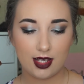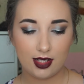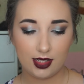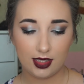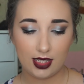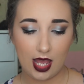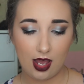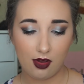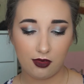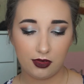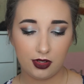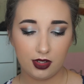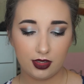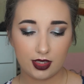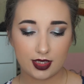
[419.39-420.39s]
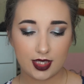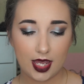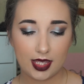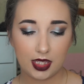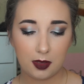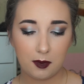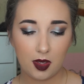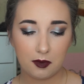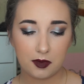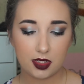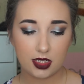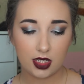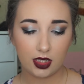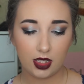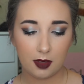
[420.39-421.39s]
cloud. This highly pigmented